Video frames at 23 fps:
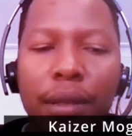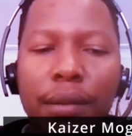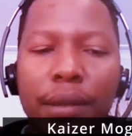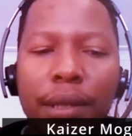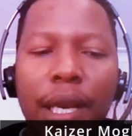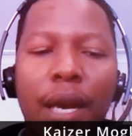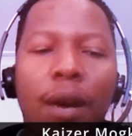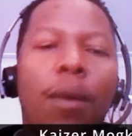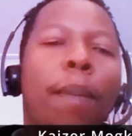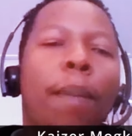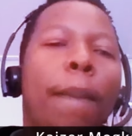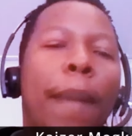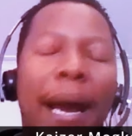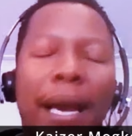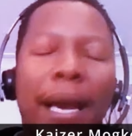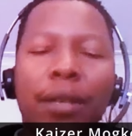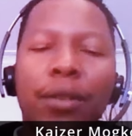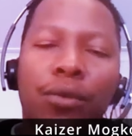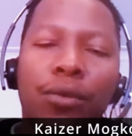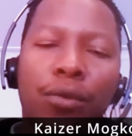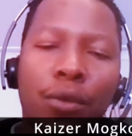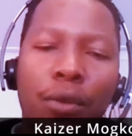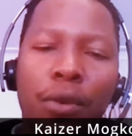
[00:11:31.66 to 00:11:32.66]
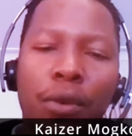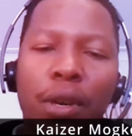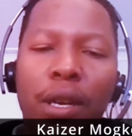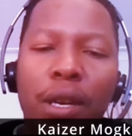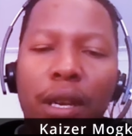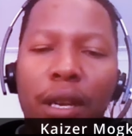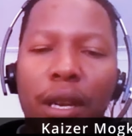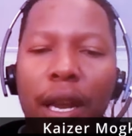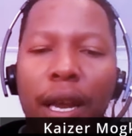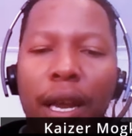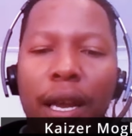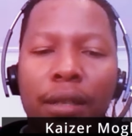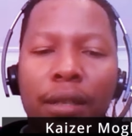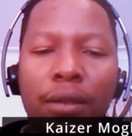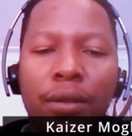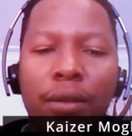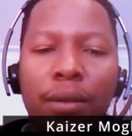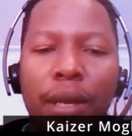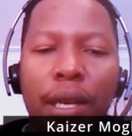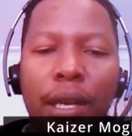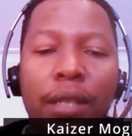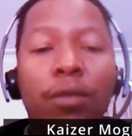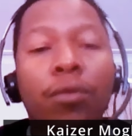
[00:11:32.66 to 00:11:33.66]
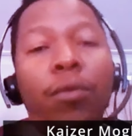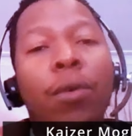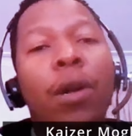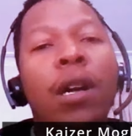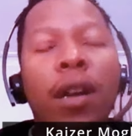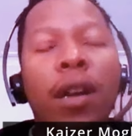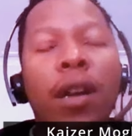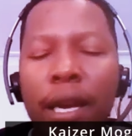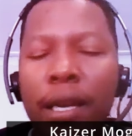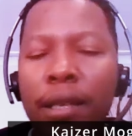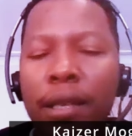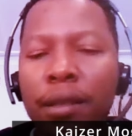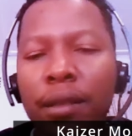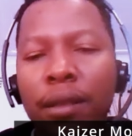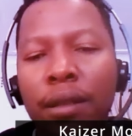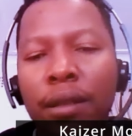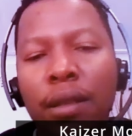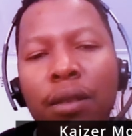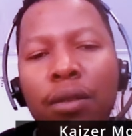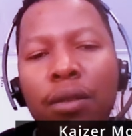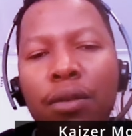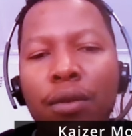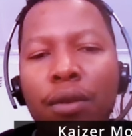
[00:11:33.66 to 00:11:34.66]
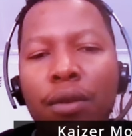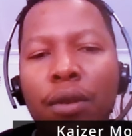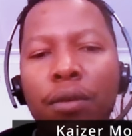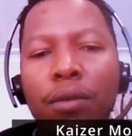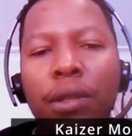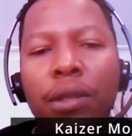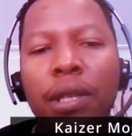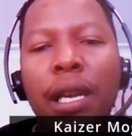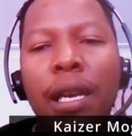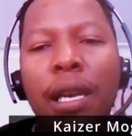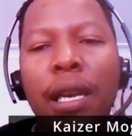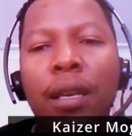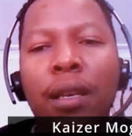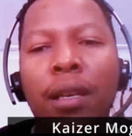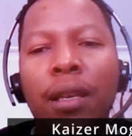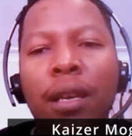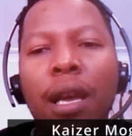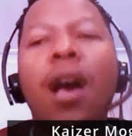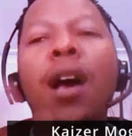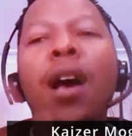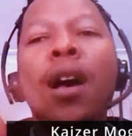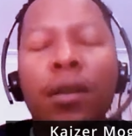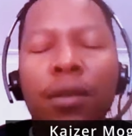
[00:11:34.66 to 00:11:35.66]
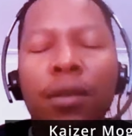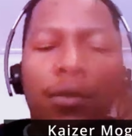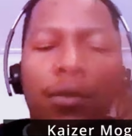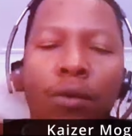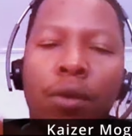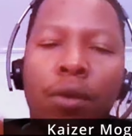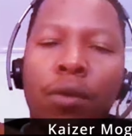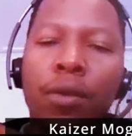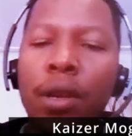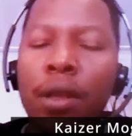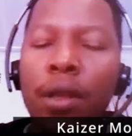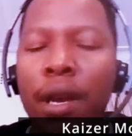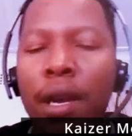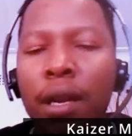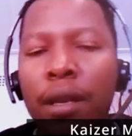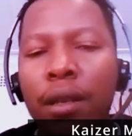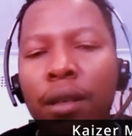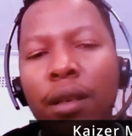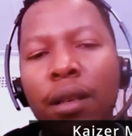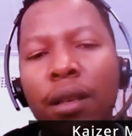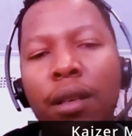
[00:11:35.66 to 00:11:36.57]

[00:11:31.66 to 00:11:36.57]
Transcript: tell my story as well as, you know, telling a story that